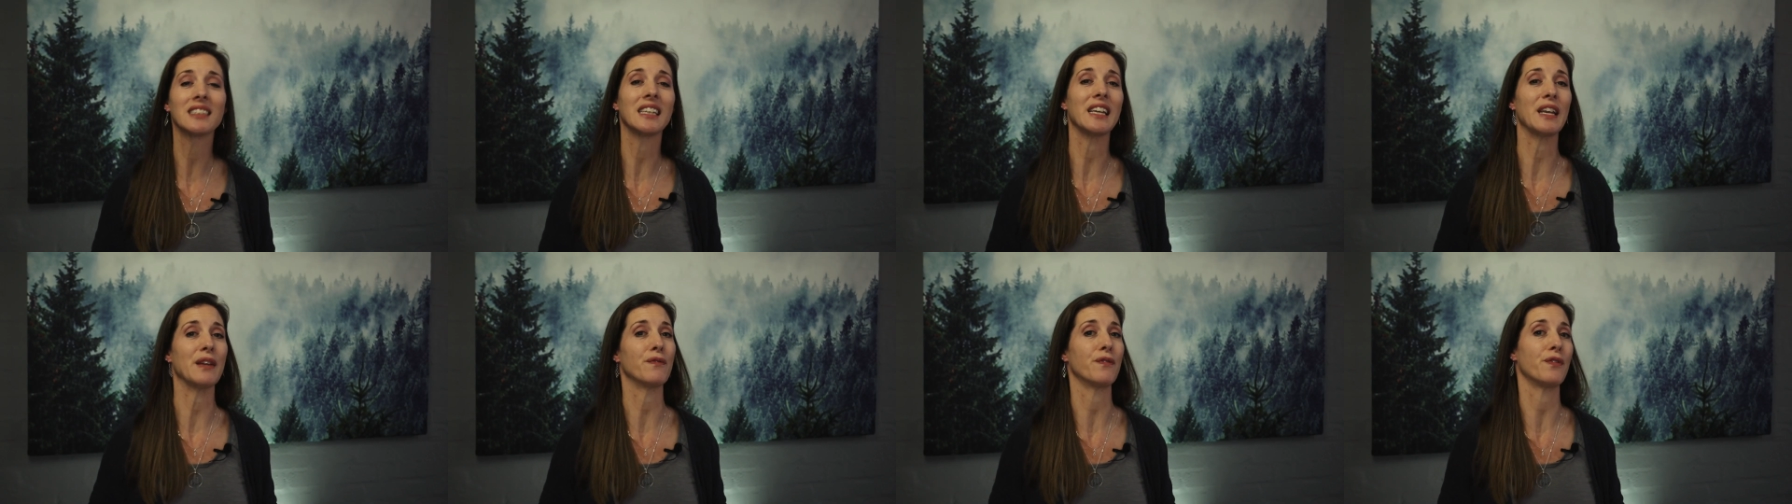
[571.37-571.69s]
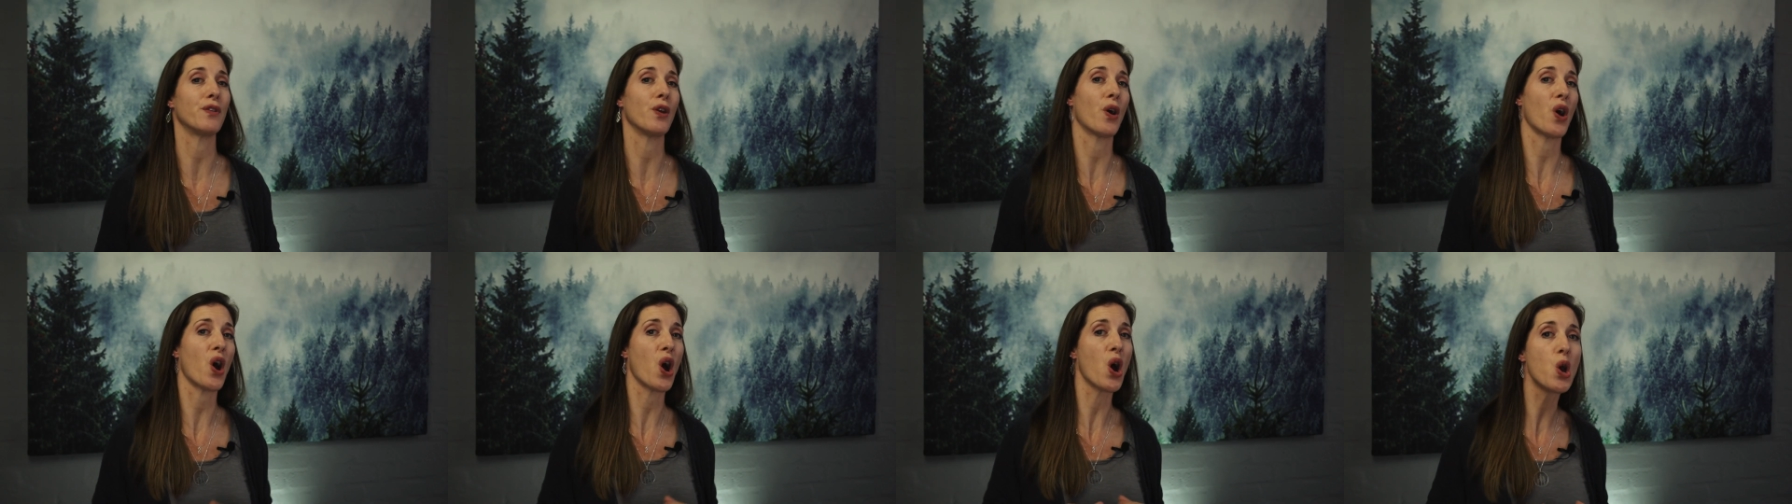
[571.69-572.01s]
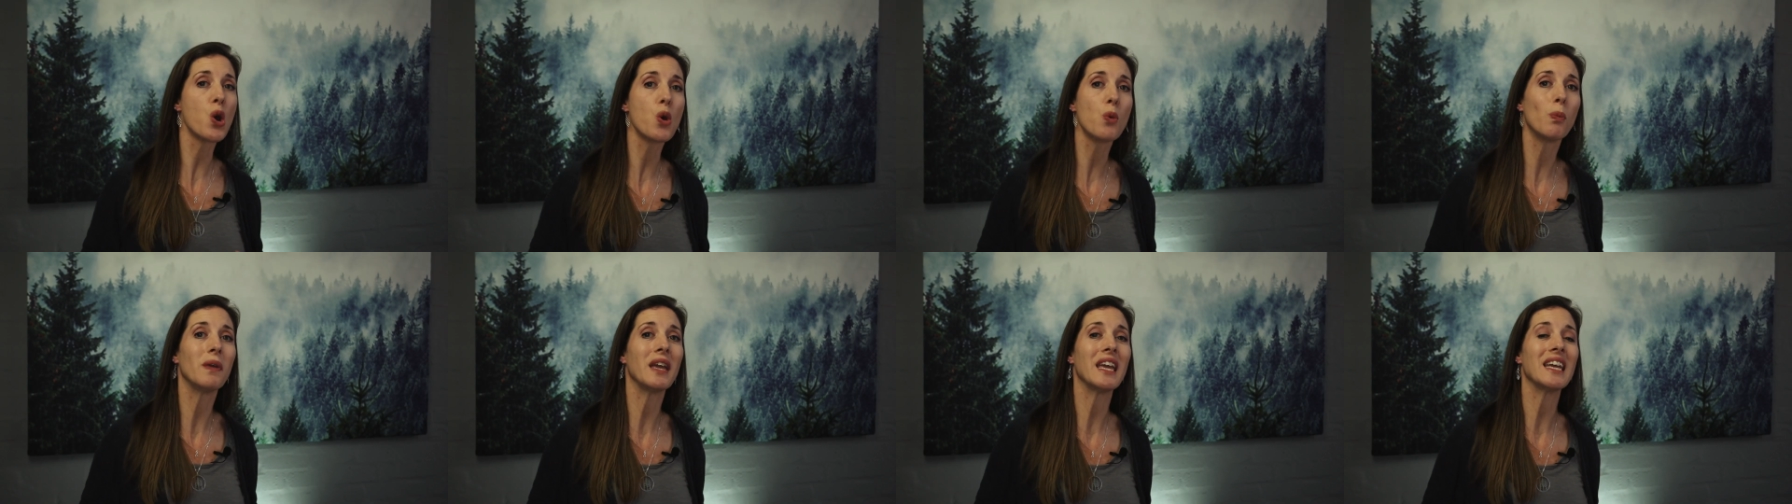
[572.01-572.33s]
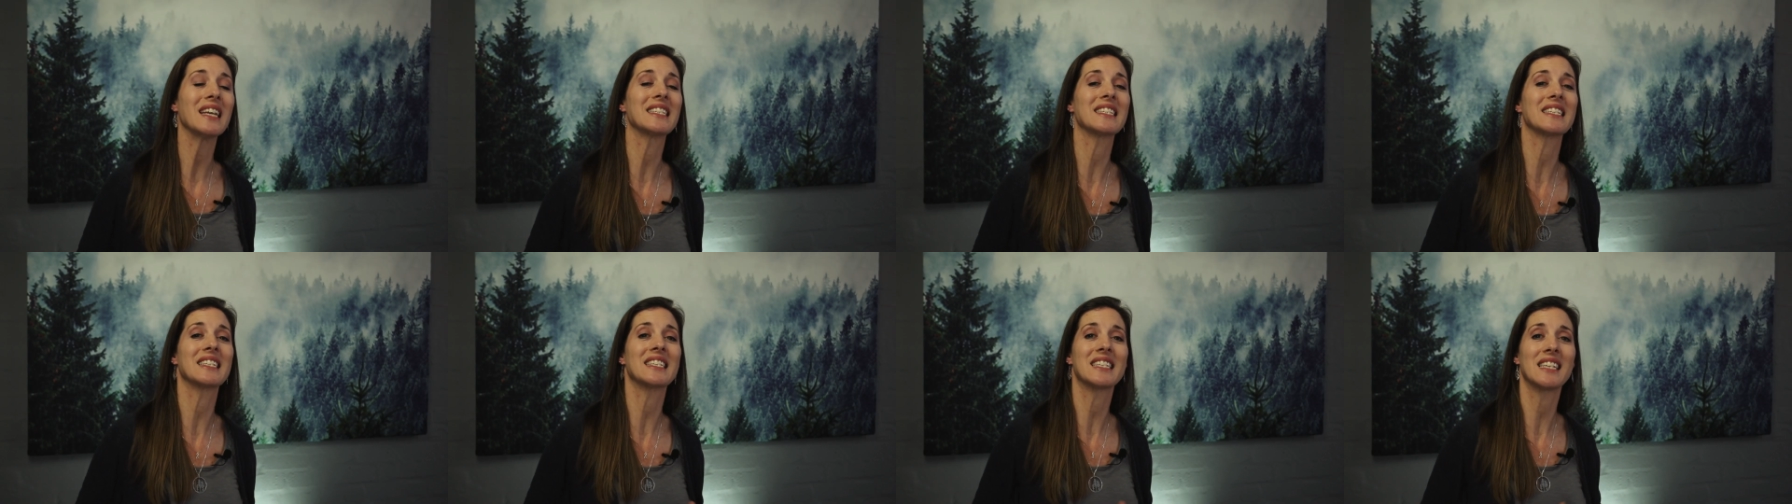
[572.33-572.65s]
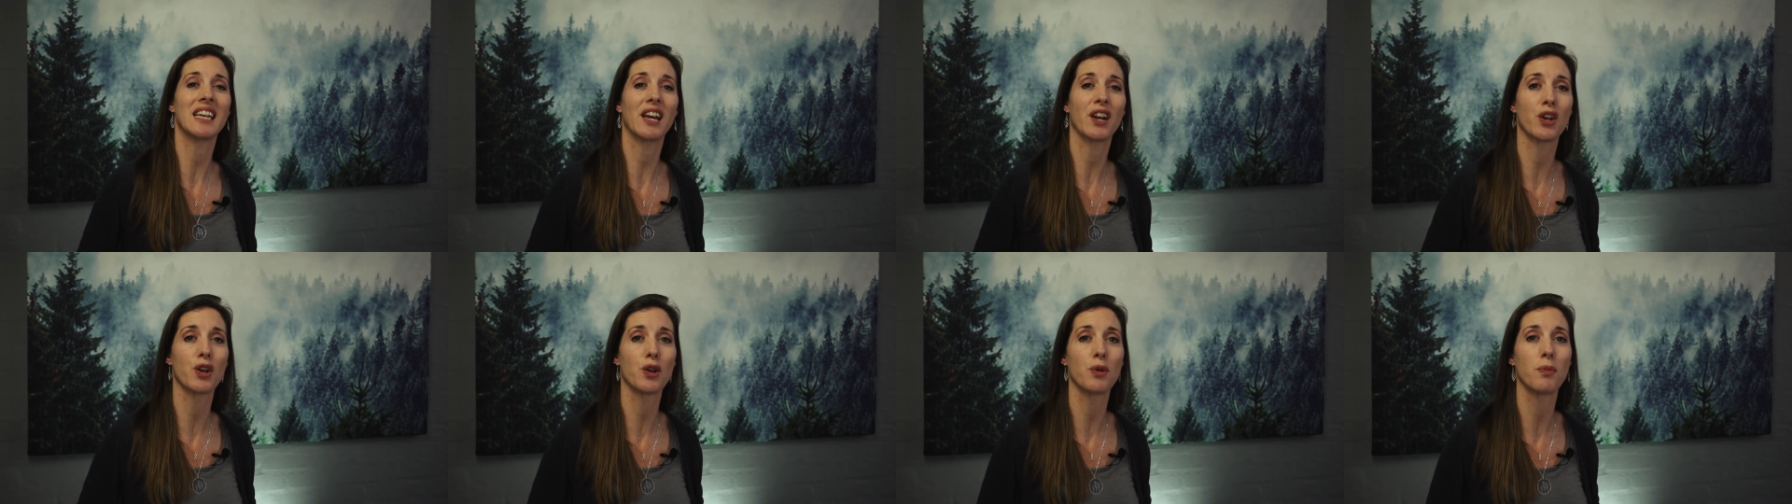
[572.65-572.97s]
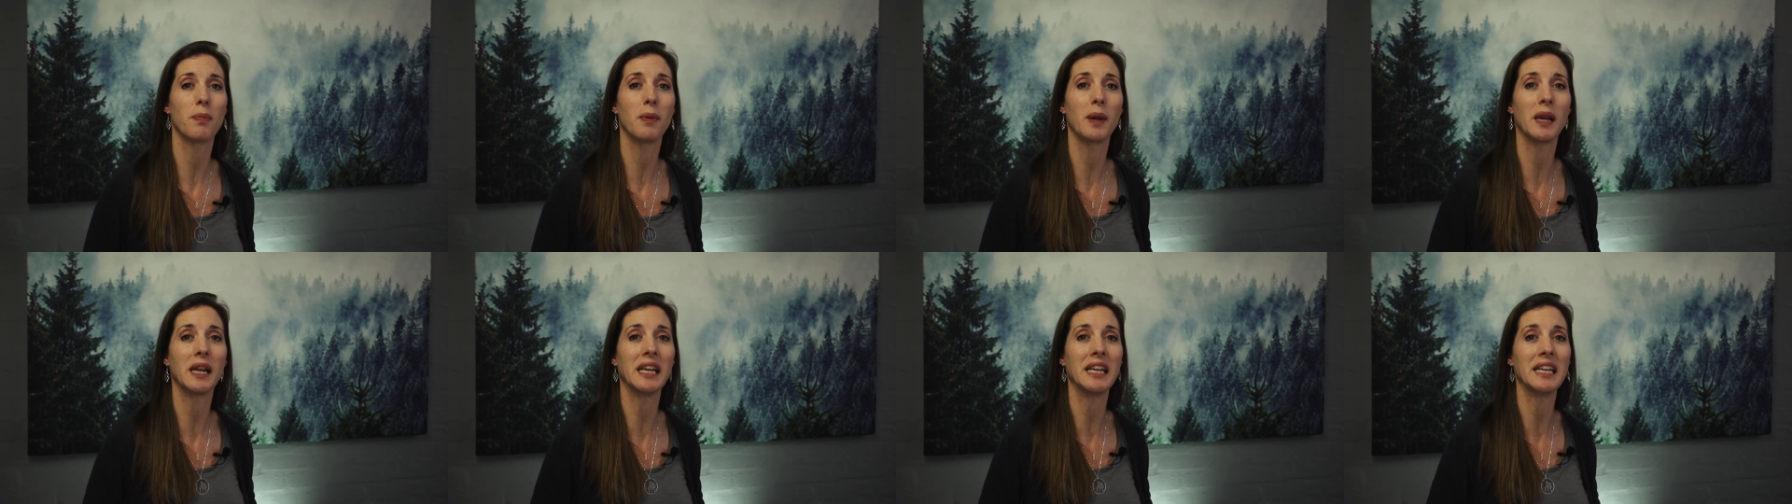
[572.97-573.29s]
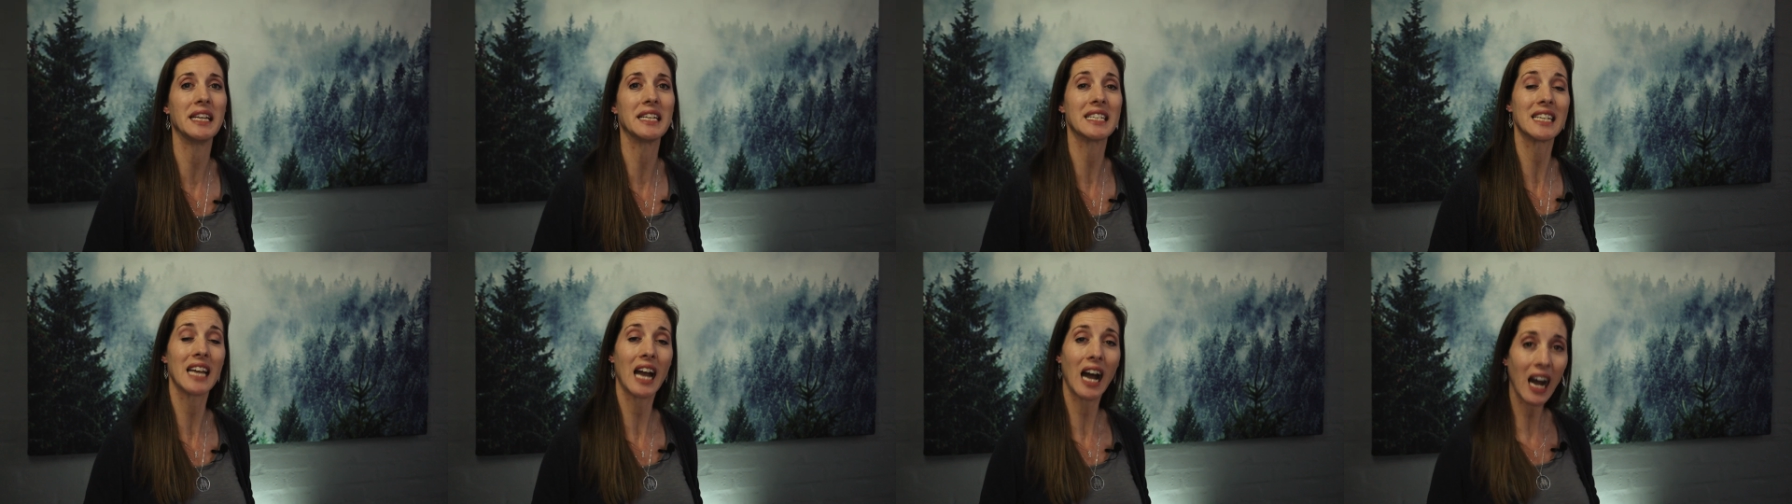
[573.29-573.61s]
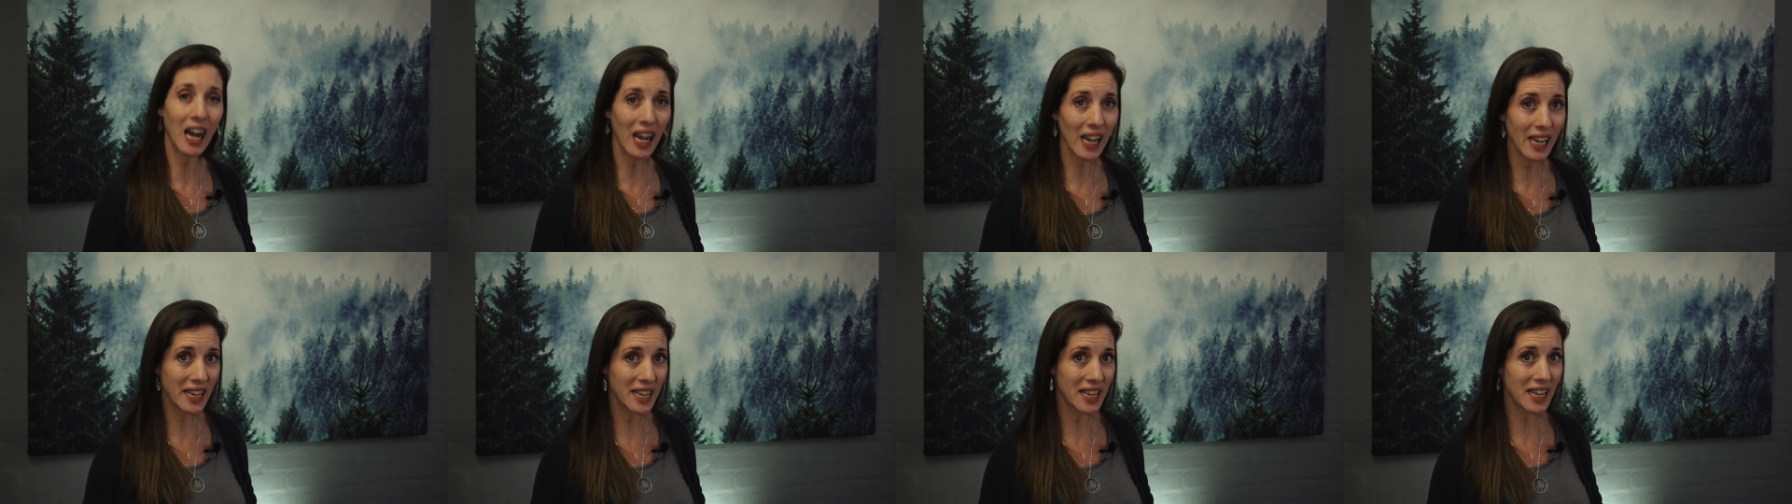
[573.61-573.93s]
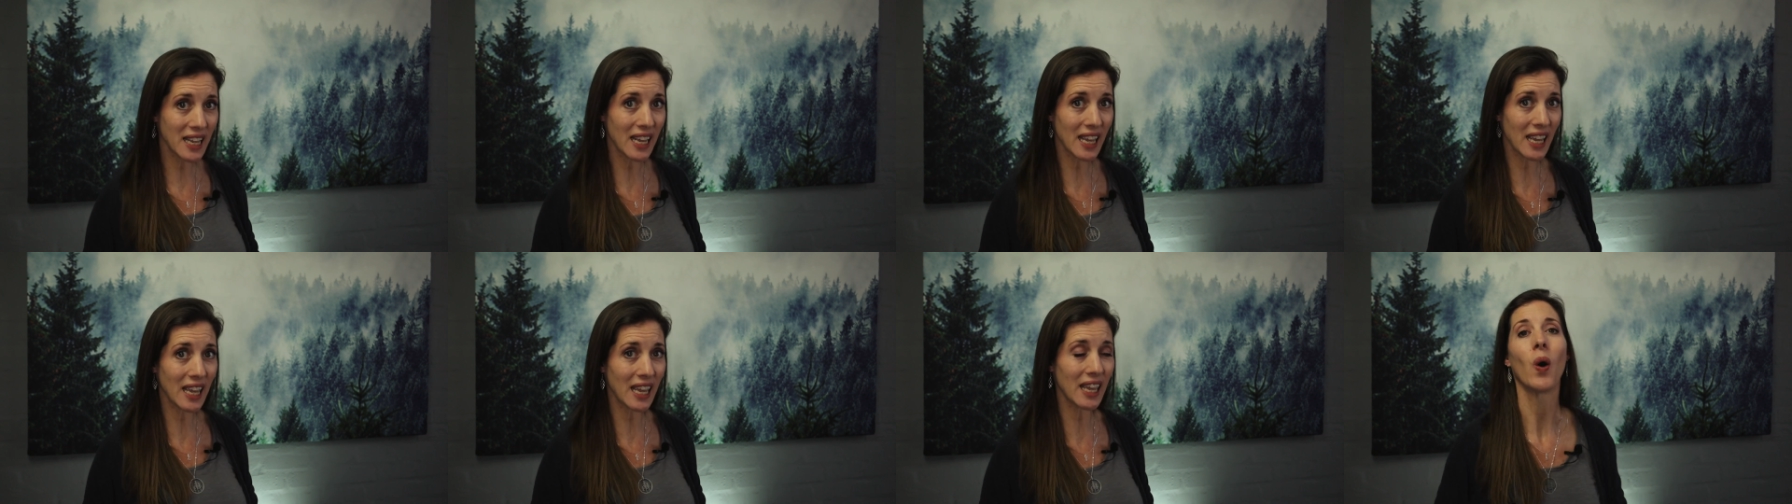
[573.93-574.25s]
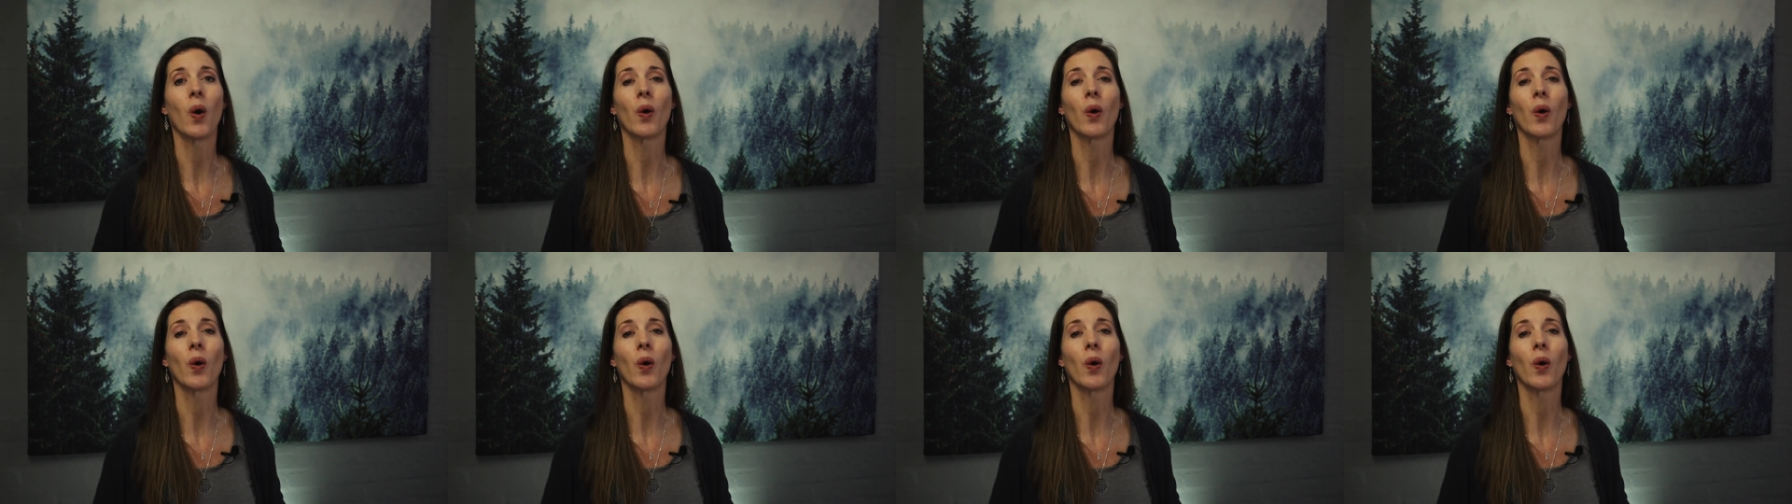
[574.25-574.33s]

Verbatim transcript: if your home isn't terribly tidy,